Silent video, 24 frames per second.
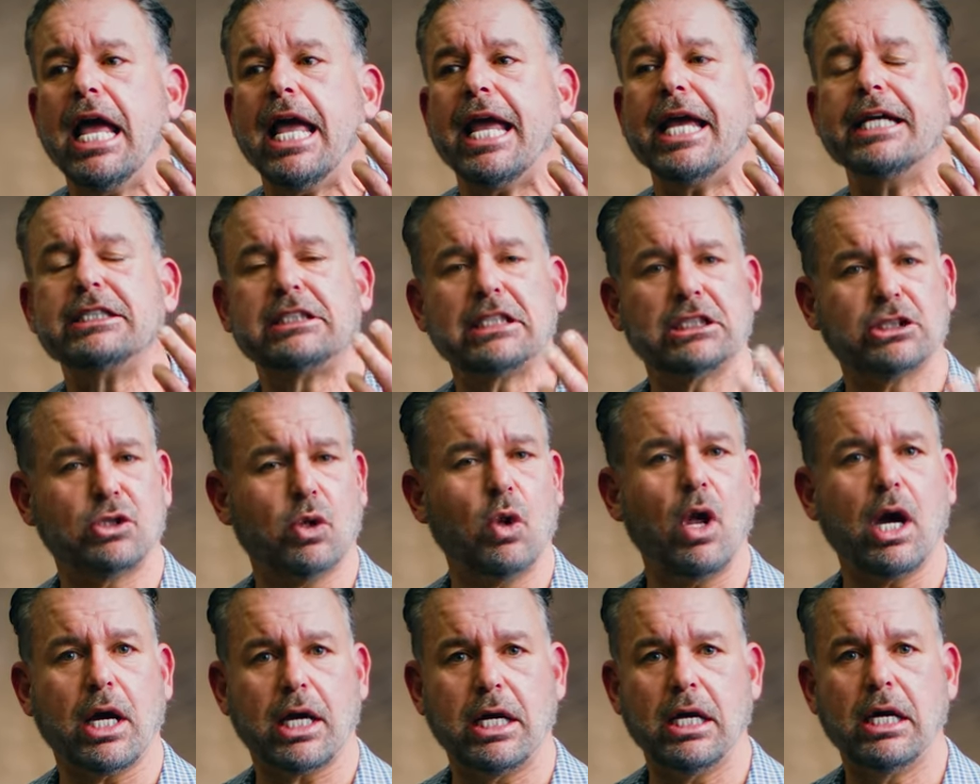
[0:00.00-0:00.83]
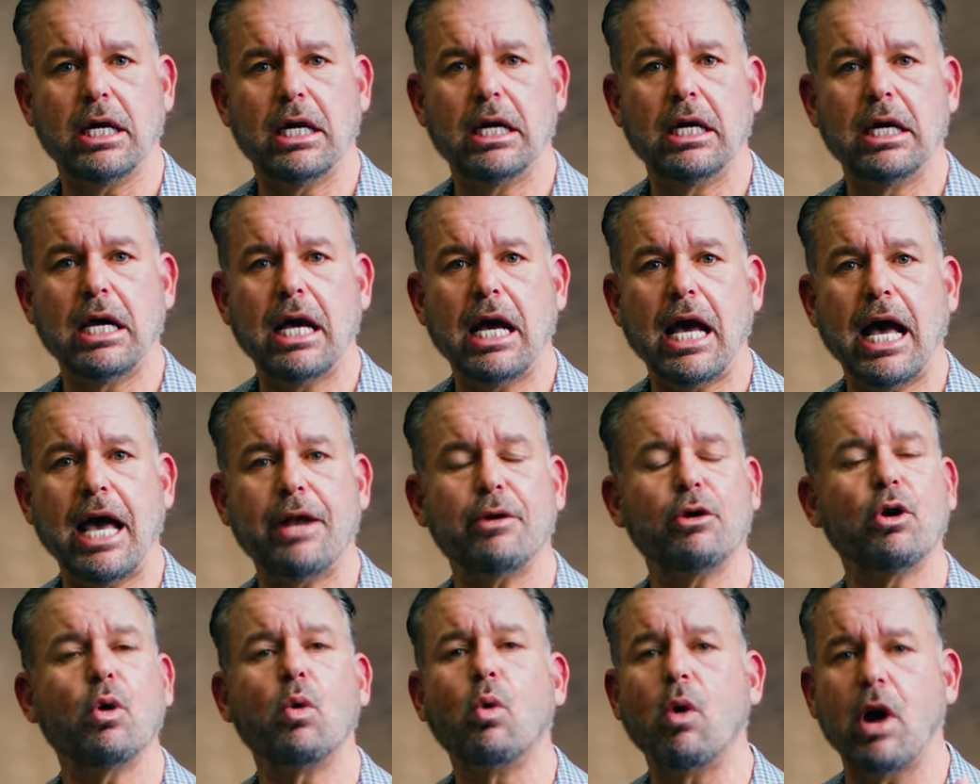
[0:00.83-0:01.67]
He says, Look,
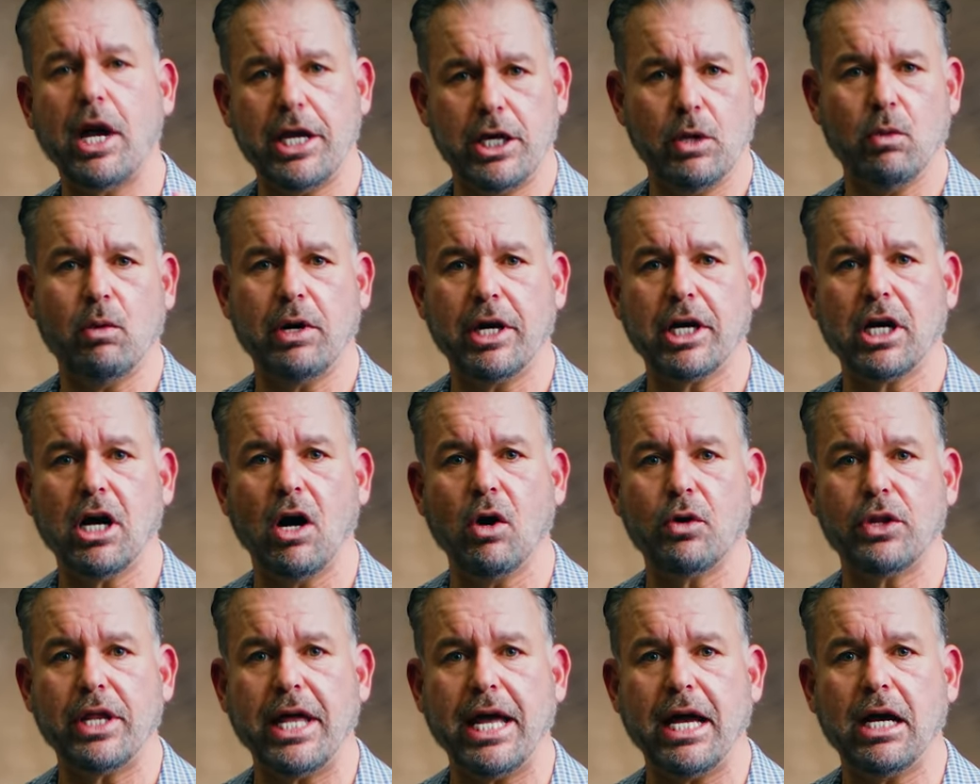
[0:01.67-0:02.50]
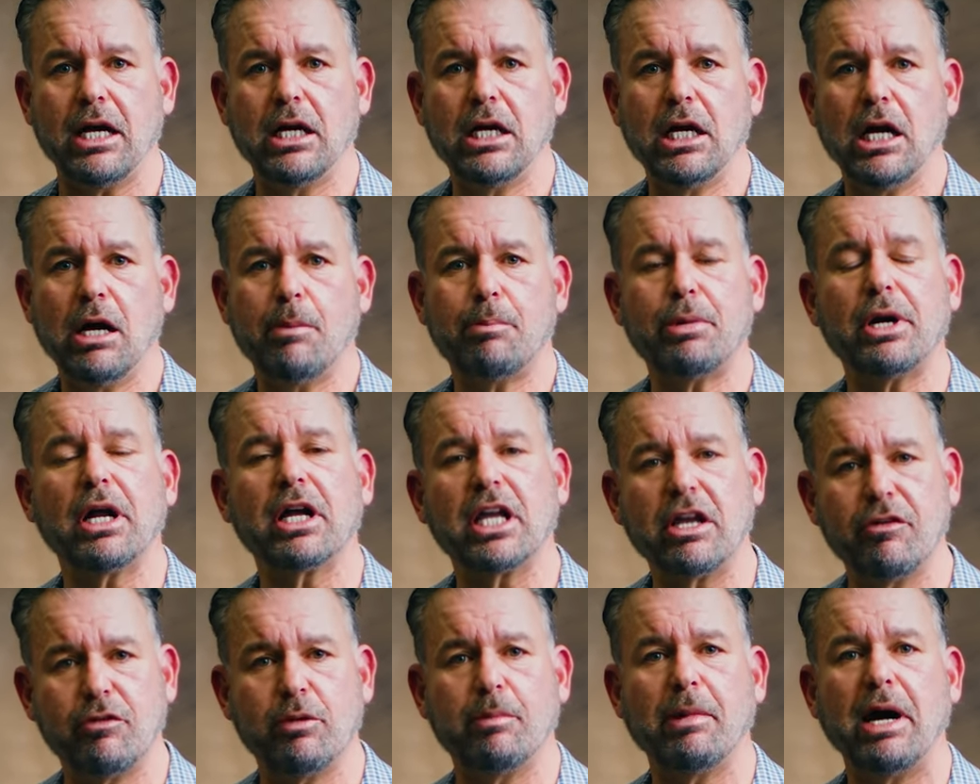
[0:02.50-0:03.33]
I don't know why you want to go there, but I'll
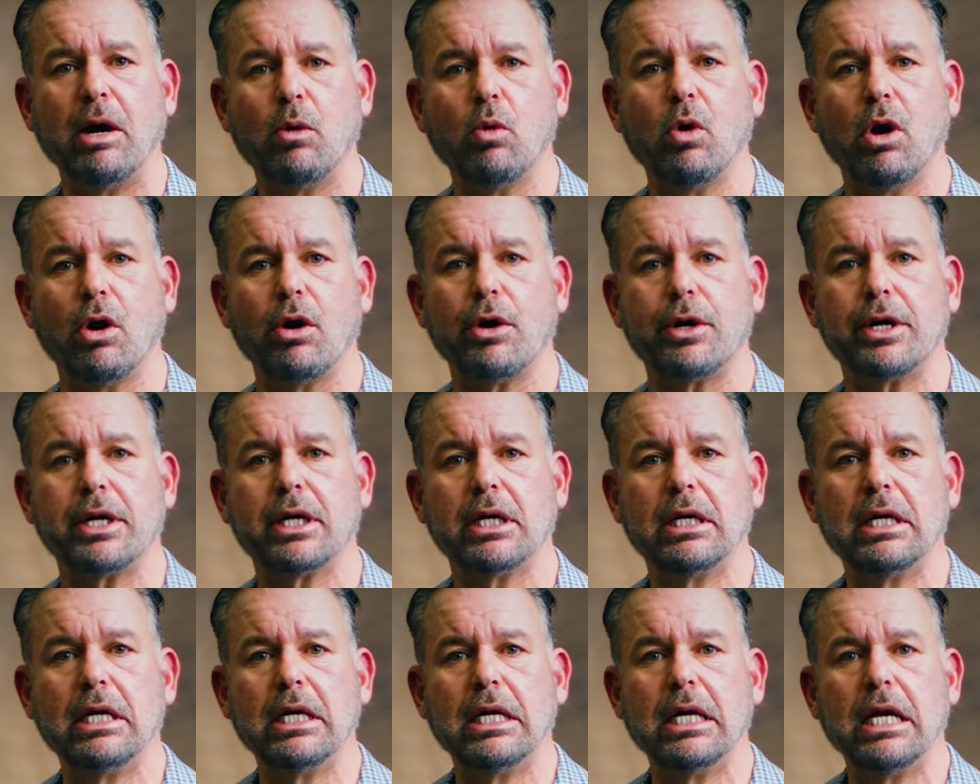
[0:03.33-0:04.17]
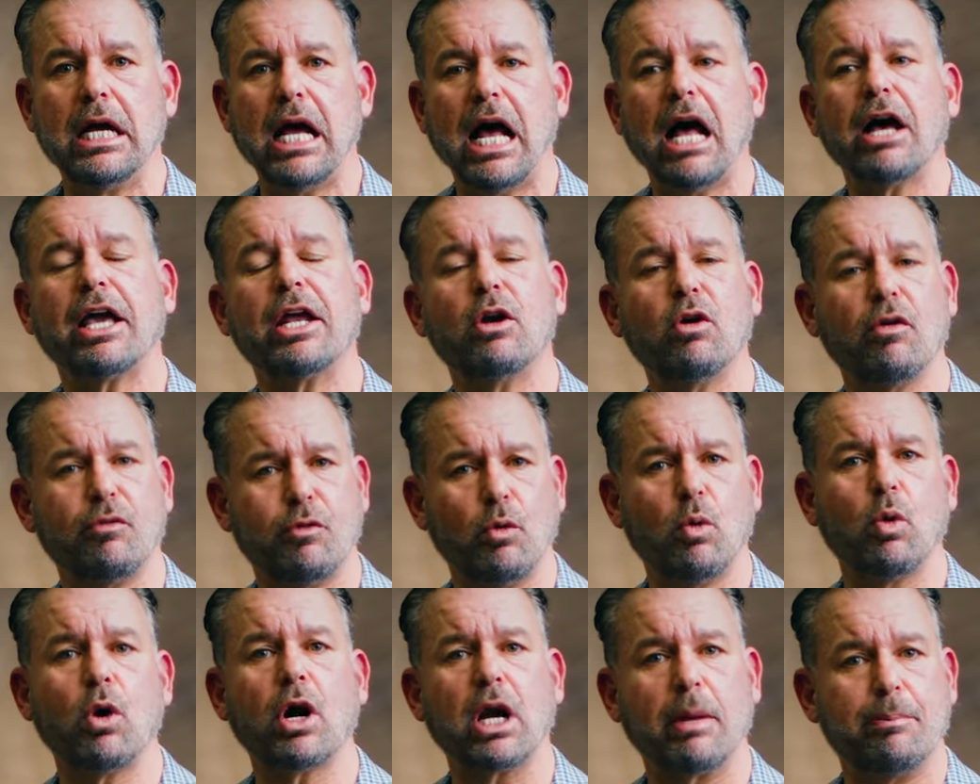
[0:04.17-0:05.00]
give you my word. I'll get off
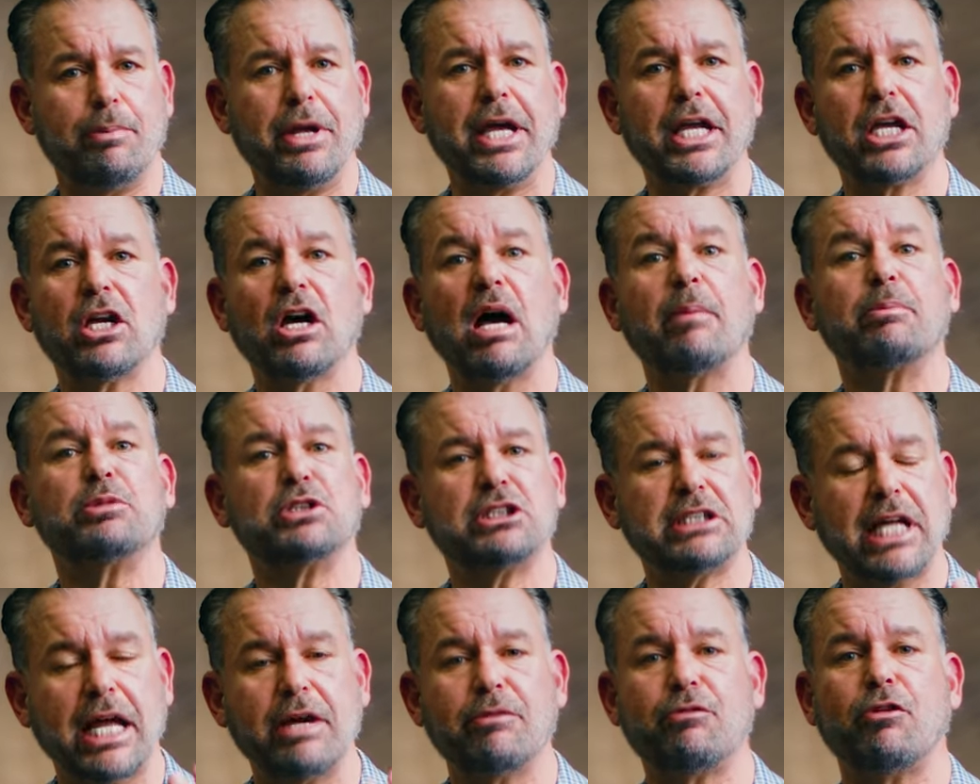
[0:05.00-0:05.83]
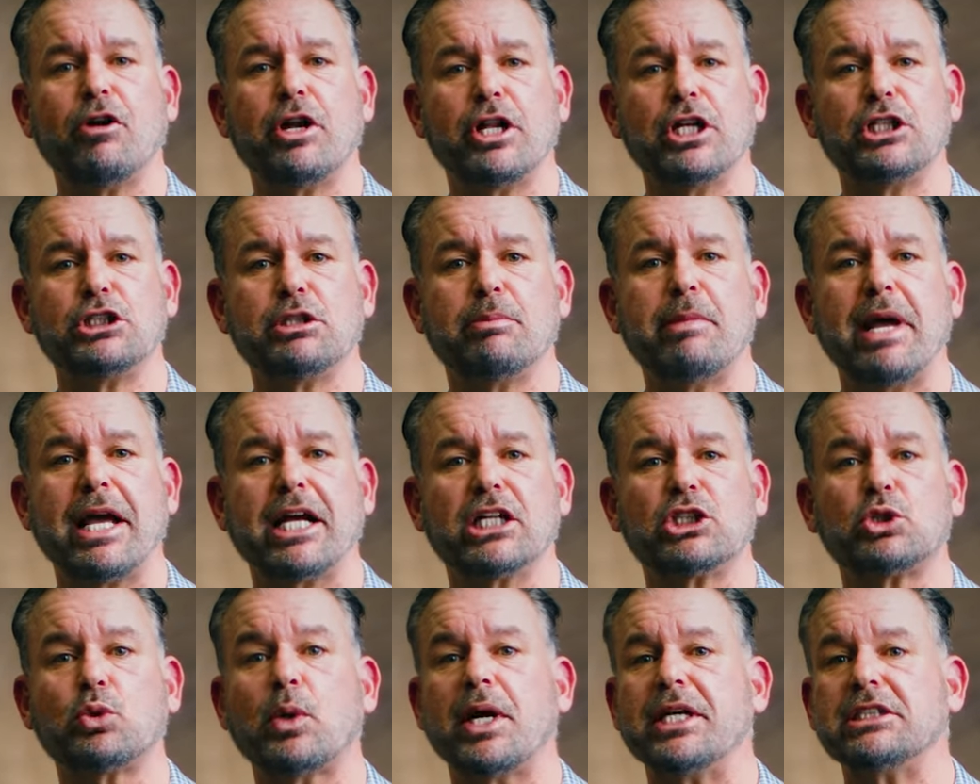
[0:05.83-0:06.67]
of work and pick you up. Stay in front of the
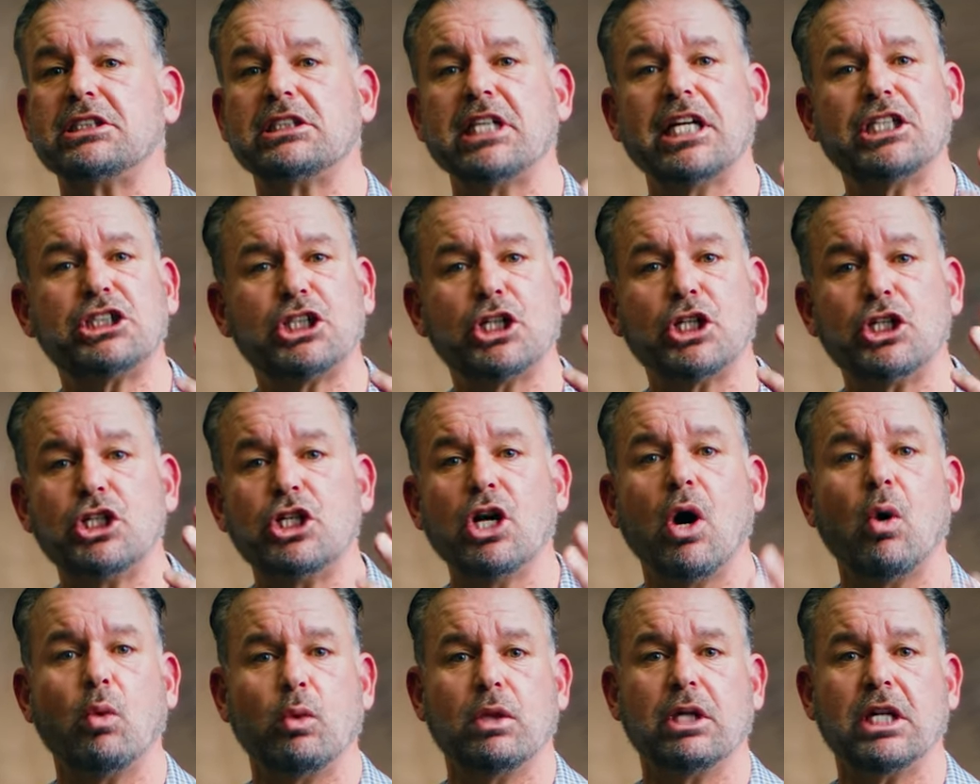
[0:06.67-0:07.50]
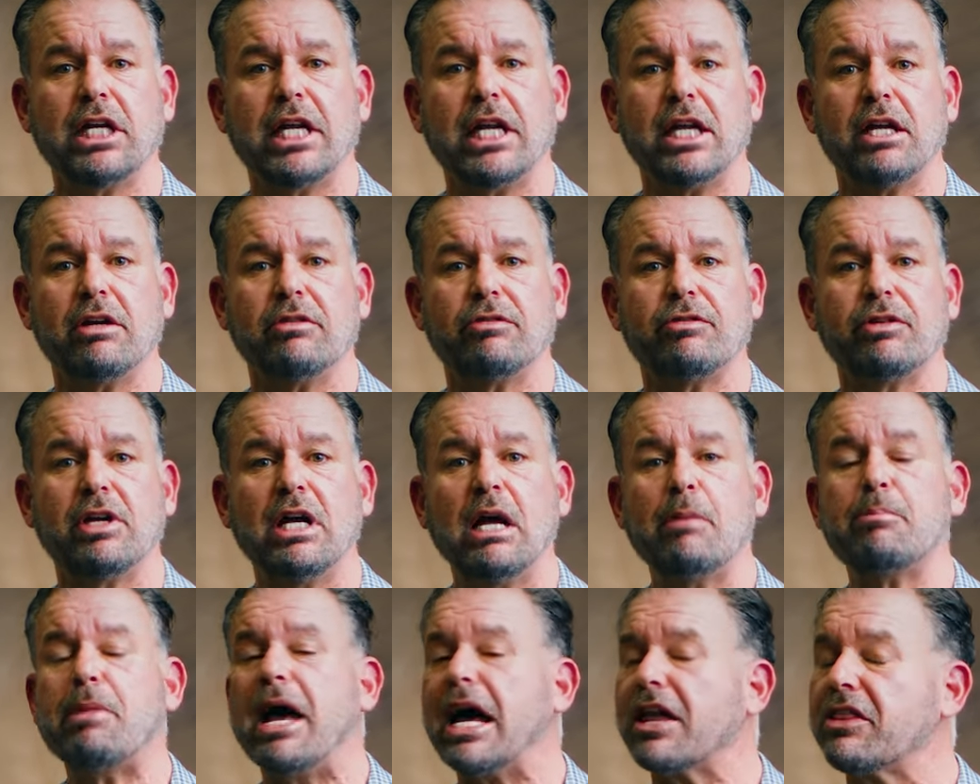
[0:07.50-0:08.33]
Jamaica's train station. Don't leave.
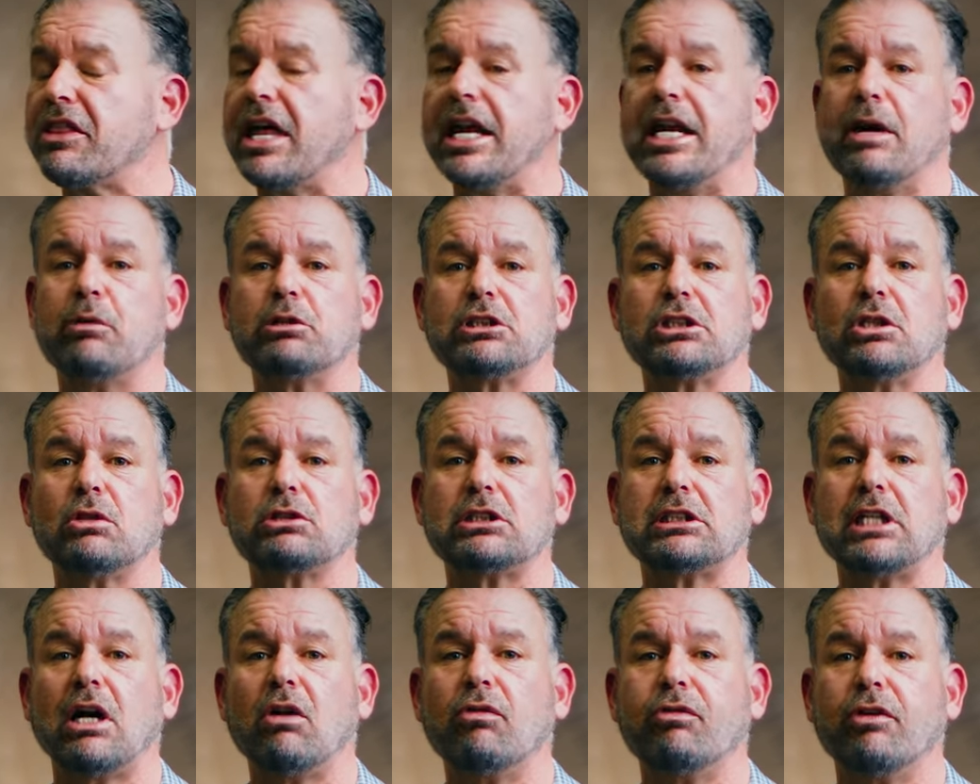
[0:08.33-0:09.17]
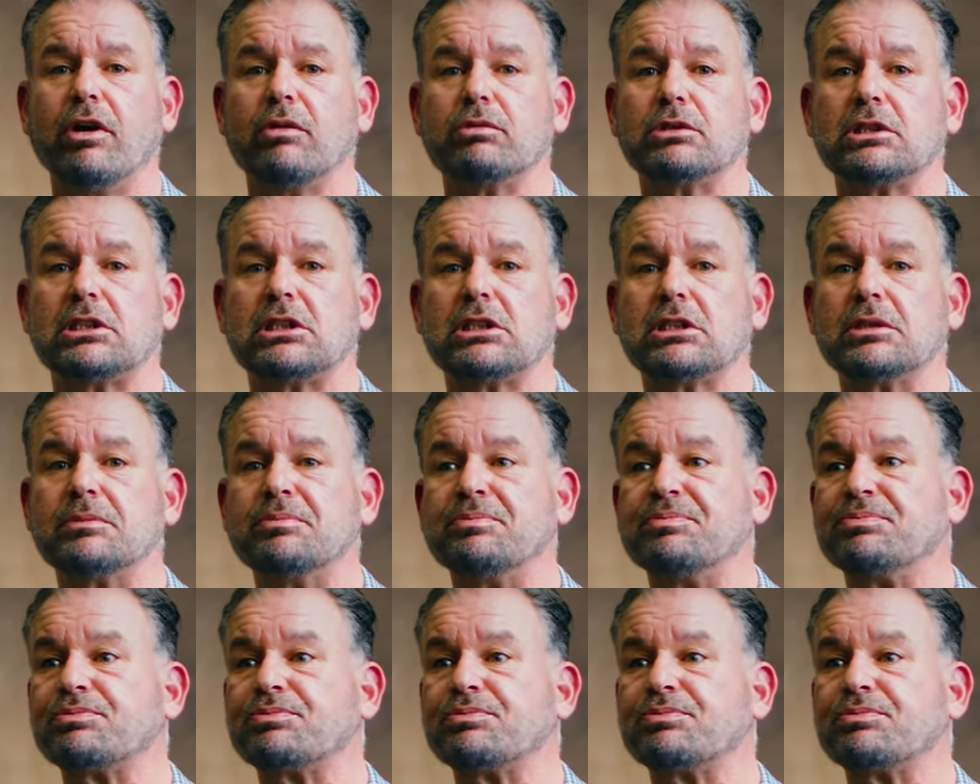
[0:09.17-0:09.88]
Back then, there was no cell phones.